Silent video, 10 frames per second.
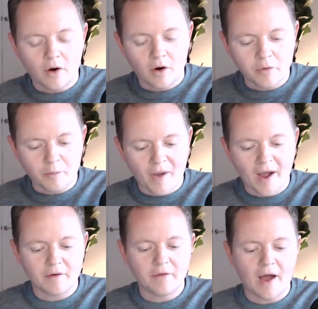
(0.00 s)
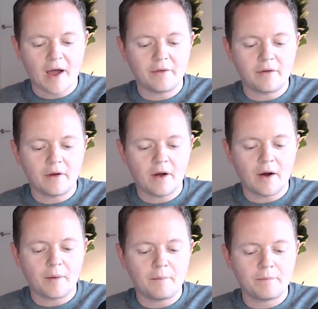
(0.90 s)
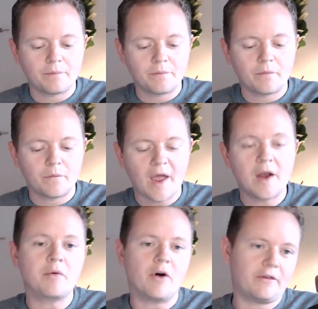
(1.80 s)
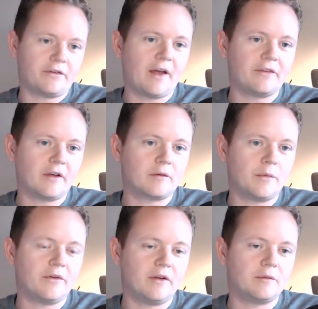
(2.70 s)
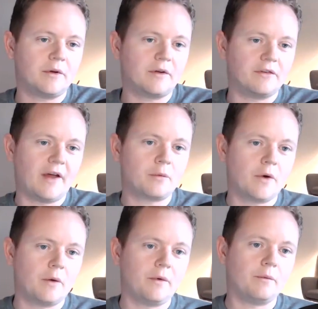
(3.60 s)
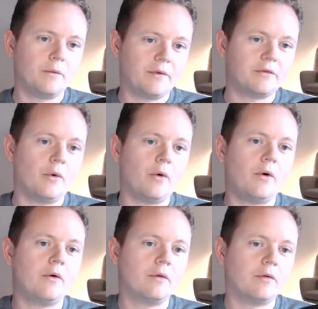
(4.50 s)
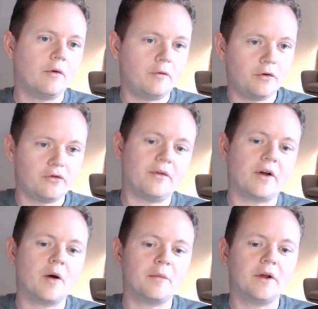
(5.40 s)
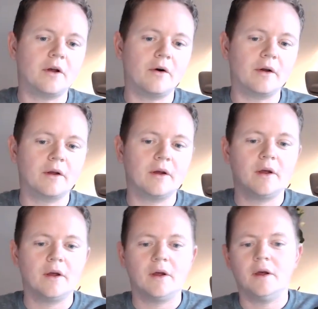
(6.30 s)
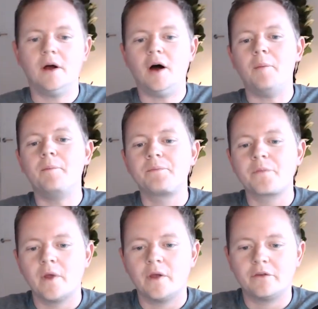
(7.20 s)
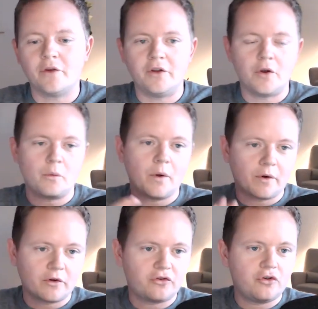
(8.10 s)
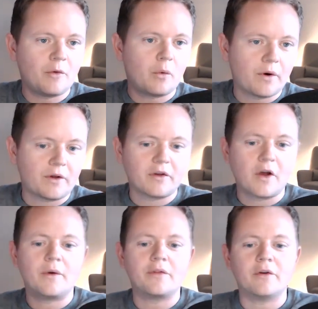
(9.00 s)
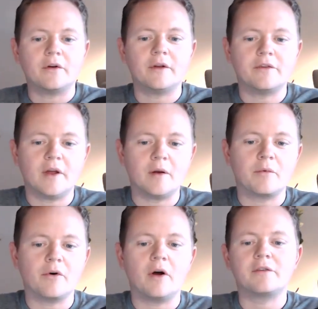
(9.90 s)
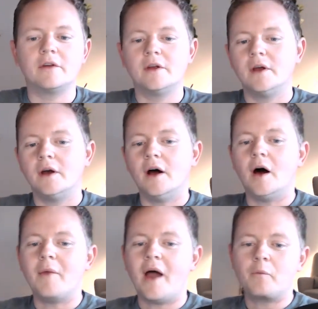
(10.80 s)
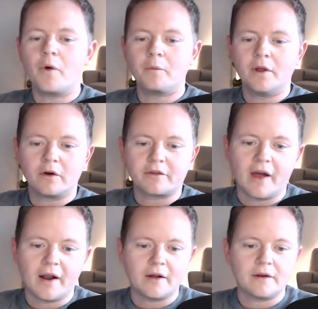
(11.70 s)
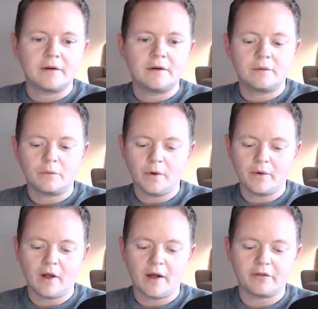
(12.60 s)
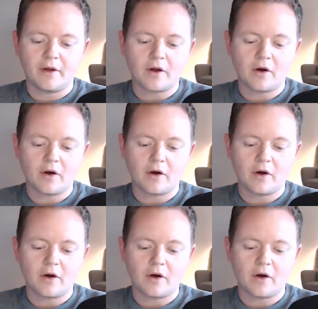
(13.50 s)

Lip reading: off the back of that, enterprise SaaS expertise, because that's where we really saw the future of the company going. So, we were consumer wanting to go into enterprise. And when we looked at it, we realized